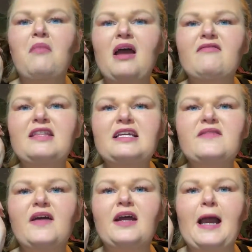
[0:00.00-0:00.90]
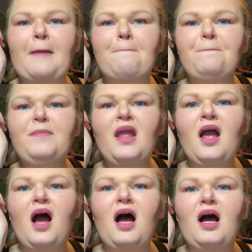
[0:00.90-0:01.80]
everything's fair game.
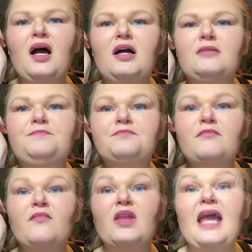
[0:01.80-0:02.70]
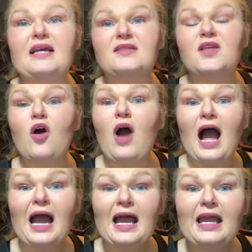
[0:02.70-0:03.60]
Yes, so
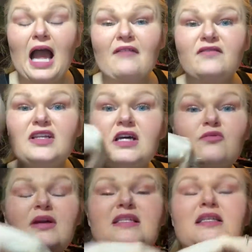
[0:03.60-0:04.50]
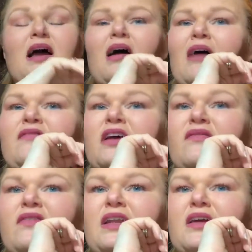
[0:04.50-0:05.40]
I've done
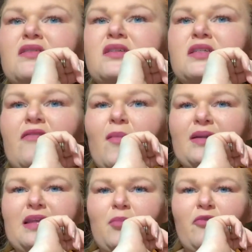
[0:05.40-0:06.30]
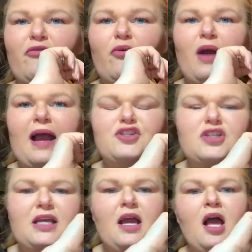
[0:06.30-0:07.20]
videos and stuff about that before,
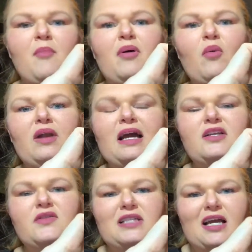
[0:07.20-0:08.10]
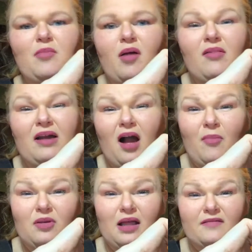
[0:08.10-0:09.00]
Ashley, but what I can do is I can probably
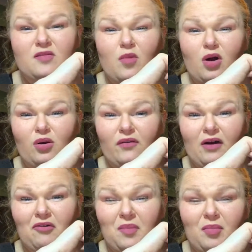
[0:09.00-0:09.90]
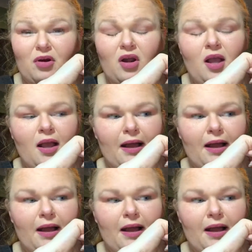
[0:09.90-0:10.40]
hop on live tomorrow if I remember.